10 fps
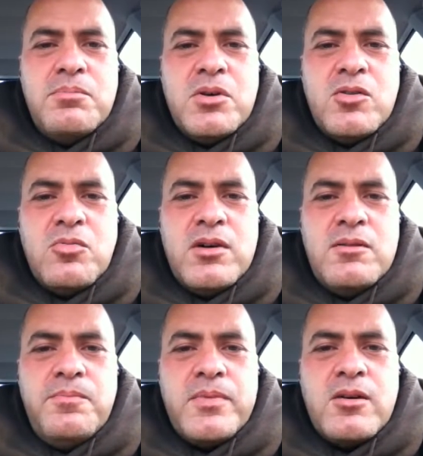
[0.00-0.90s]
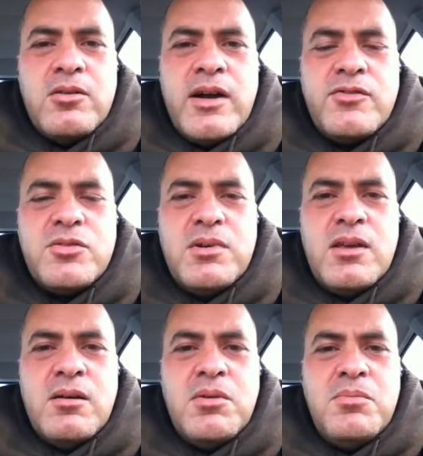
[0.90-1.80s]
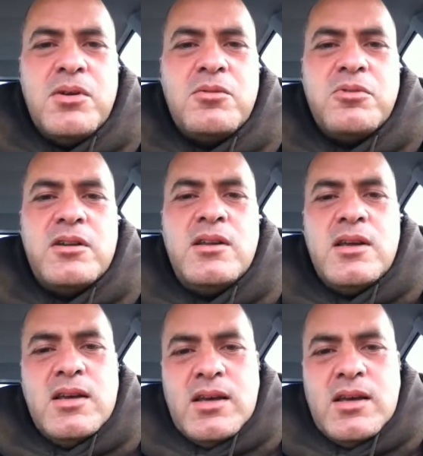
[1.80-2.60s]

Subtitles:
build one, or have somebody help me build one,